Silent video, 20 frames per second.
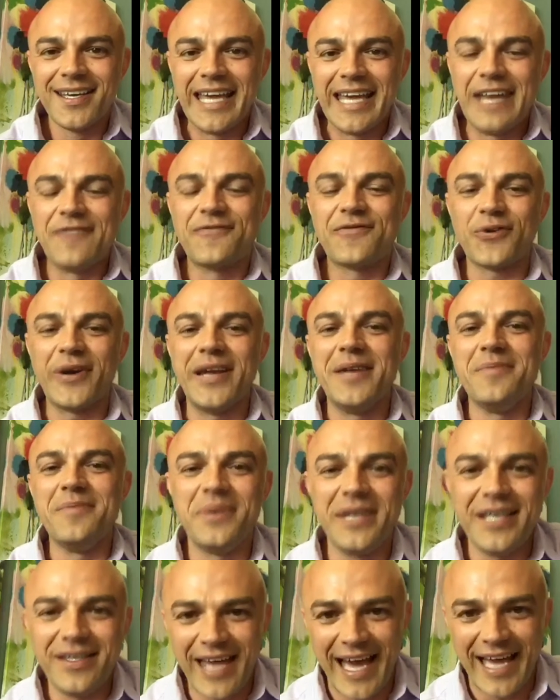And friend,
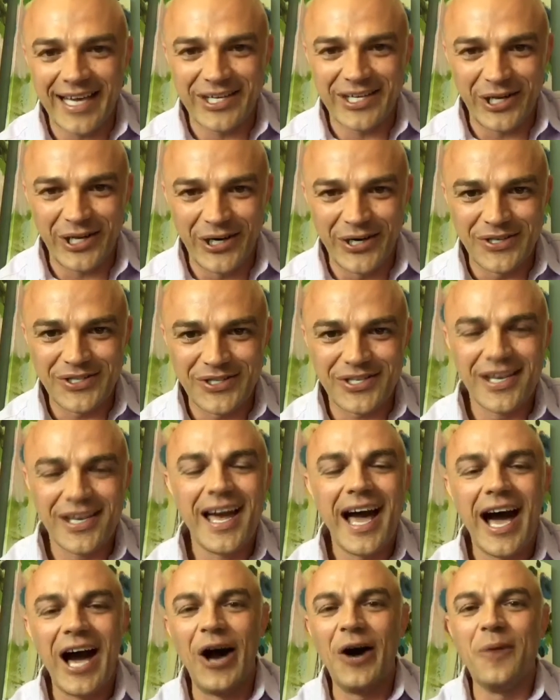be that coach.
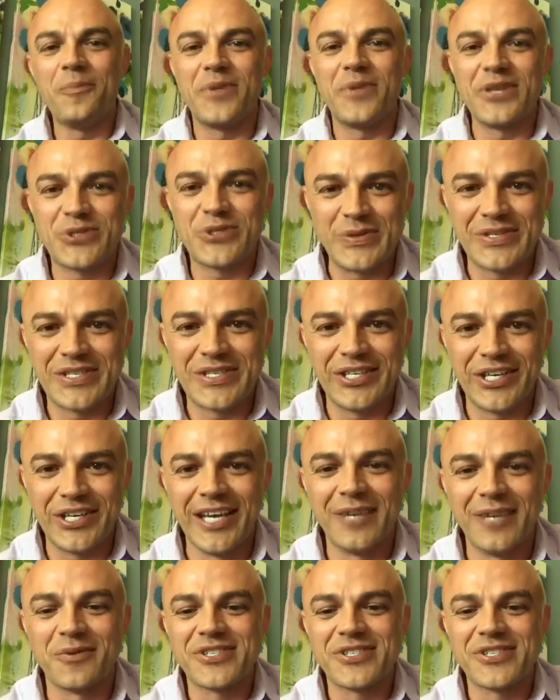I hope this was good.